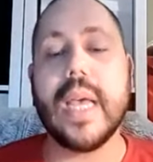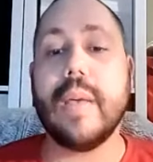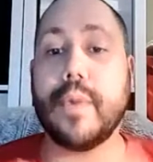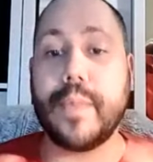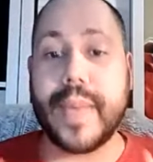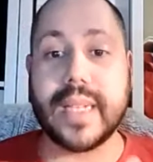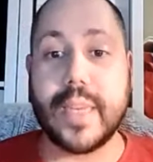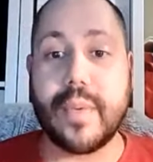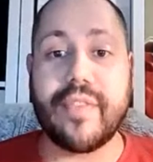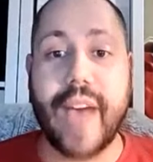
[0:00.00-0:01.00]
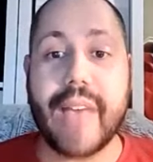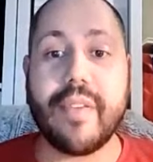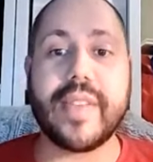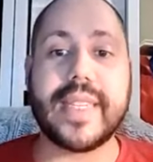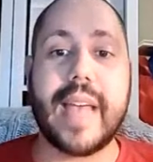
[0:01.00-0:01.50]
But because there were 5
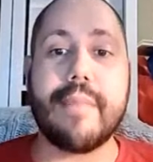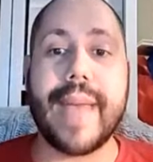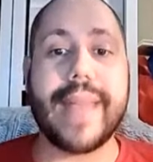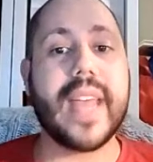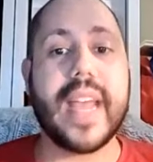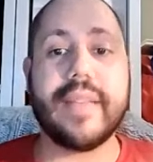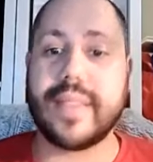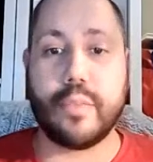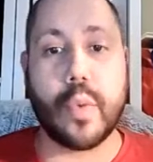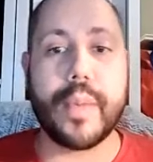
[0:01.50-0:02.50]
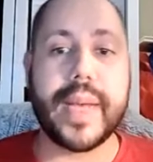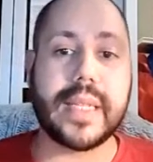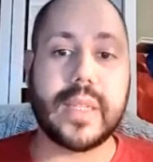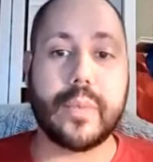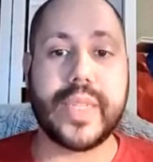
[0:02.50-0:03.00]
of us, it meant that if one
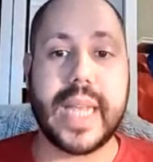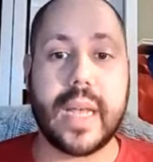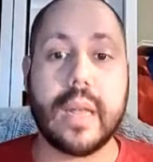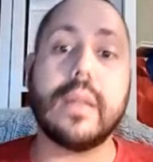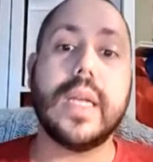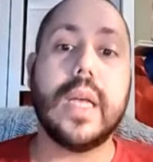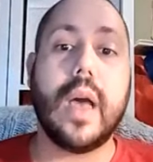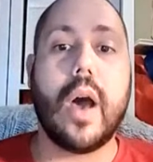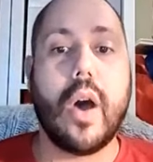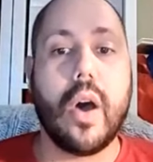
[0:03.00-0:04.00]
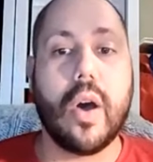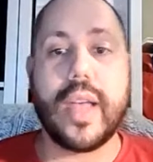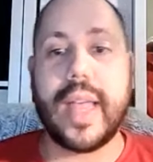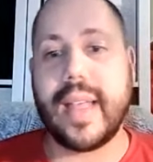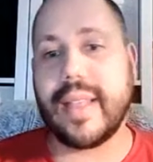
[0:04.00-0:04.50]
person was ill or
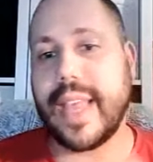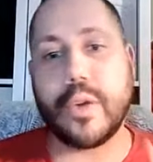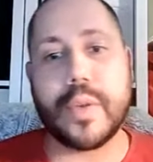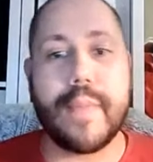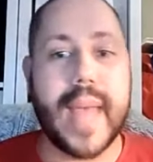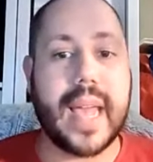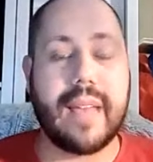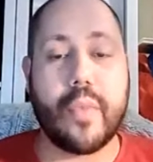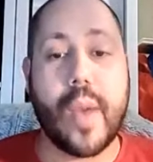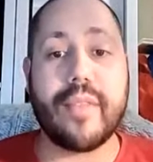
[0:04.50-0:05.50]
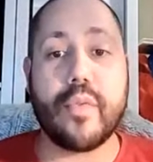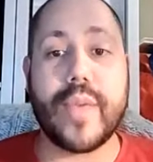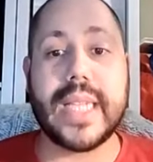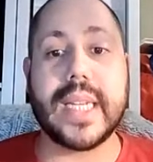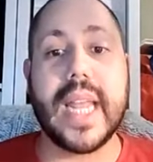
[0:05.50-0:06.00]
they couldn't make it for whatever
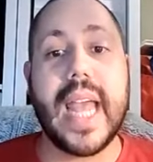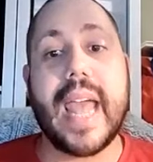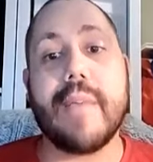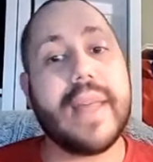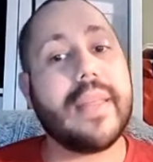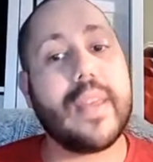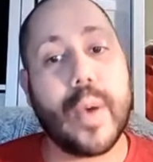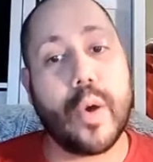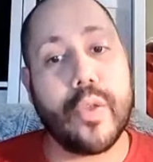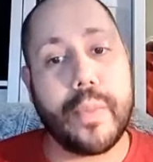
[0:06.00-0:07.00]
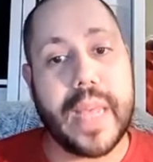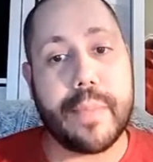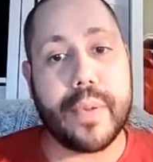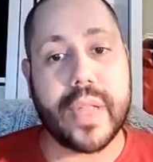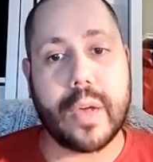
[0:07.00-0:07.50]
reason, it meant that there were other
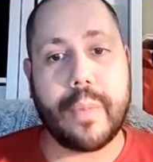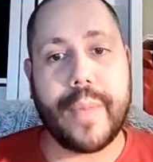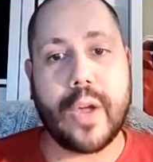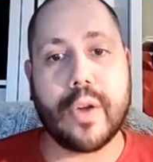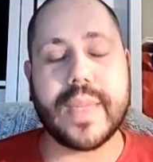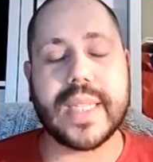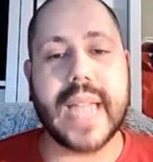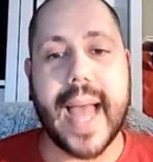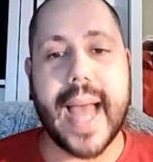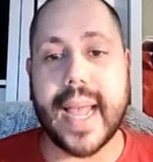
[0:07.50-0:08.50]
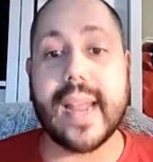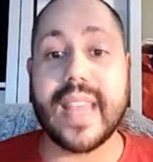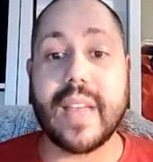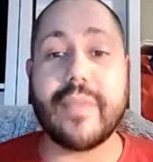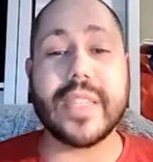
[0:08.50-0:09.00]
people that could pick up the slack. And I
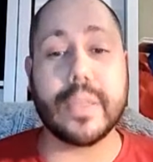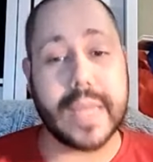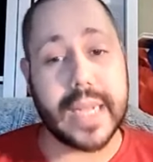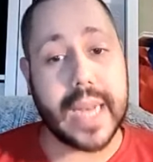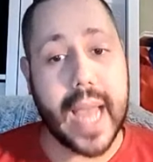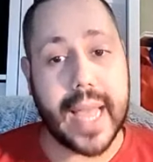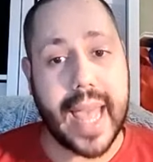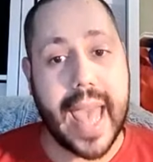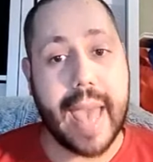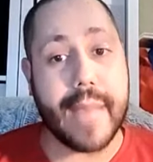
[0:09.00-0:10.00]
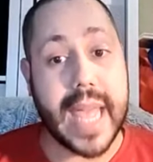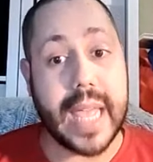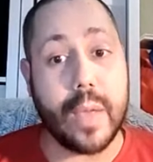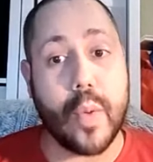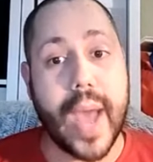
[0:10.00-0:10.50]
think for something like
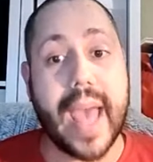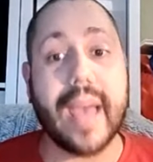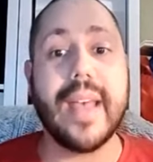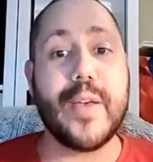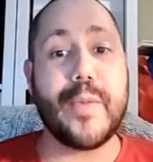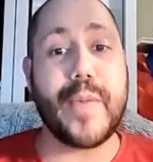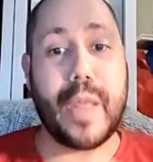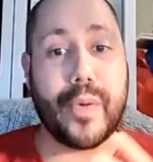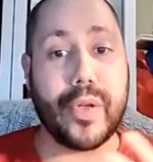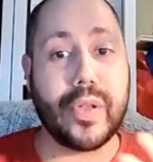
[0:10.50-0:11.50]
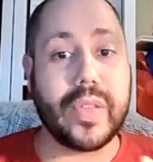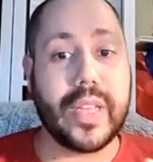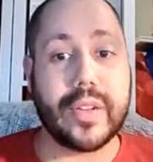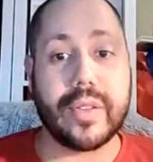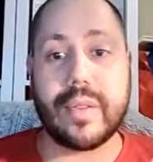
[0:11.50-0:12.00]
ME, where people, you
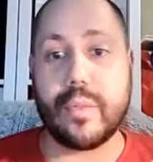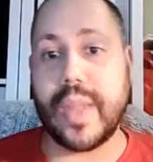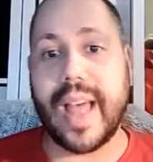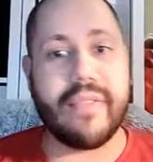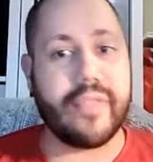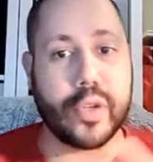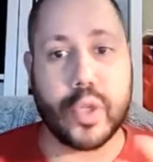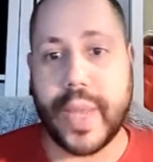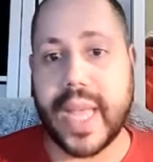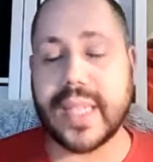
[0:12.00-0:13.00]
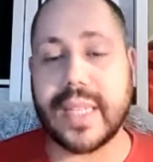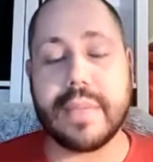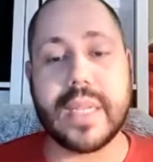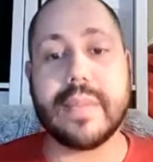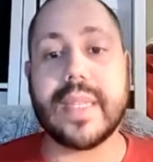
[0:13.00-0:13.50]
know, will have fluctuating
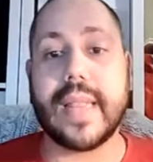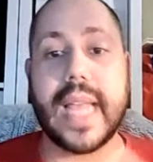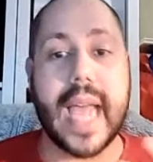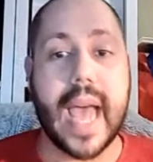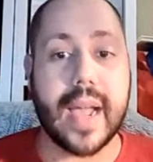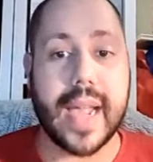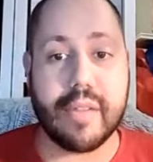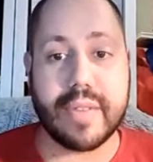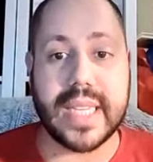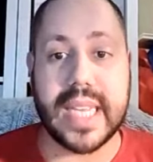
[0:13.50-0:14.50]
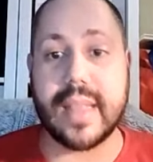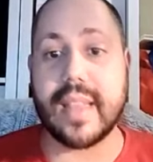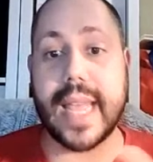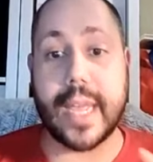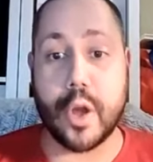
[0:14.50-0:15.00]
symptoms and they can't guarantee that
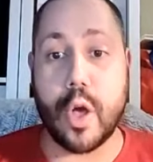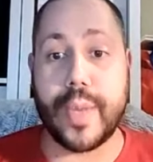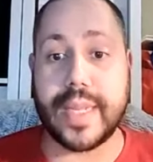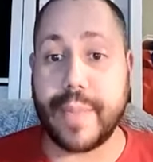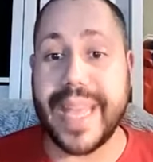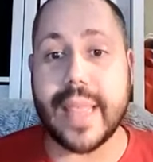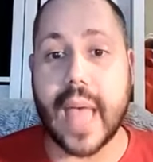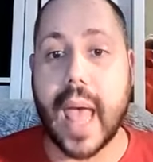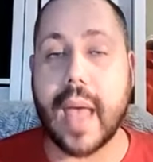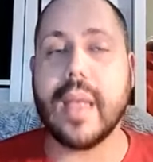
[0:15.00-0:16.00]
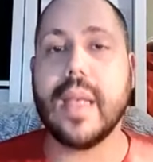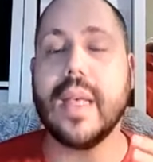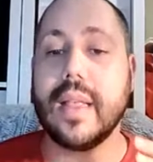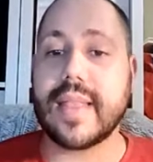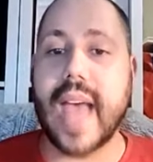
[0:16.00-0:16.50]
they can always be there,
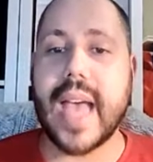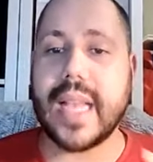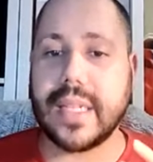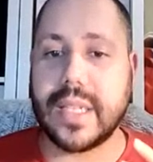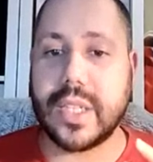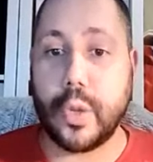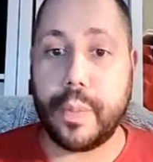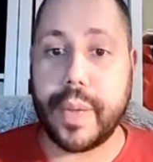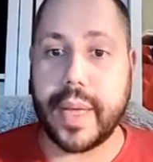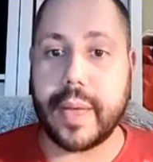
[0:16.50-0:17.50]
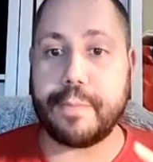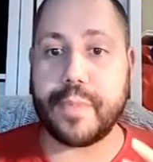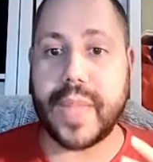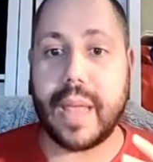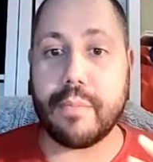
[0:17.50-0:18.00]
that is super
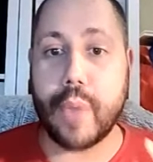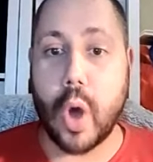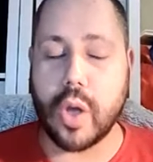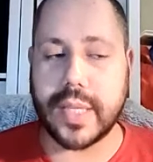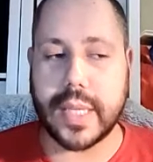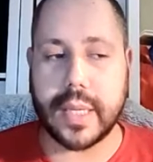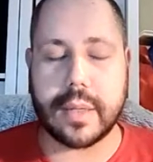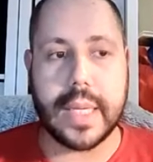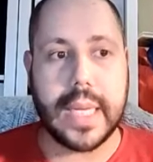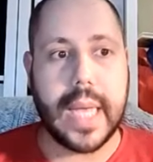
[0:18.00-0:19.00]
important.